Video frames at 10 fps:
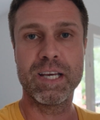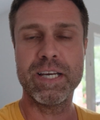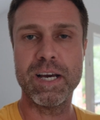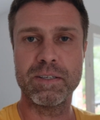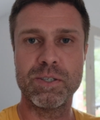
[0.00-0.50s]

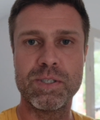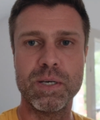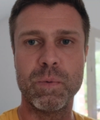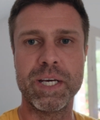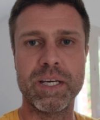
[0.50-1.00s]
Yeah, you
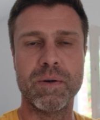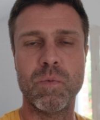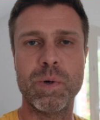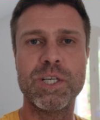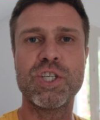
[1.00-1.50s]
see,
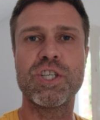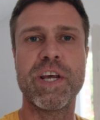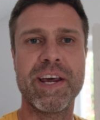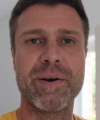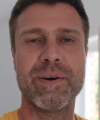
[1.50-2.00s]
we
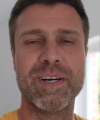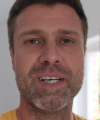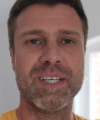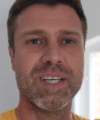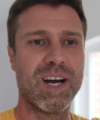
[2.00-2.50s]
share
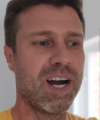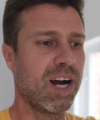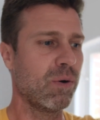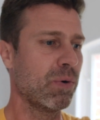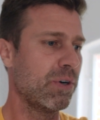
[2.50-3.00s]

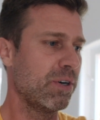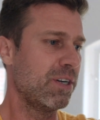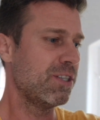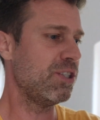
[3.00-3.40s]
our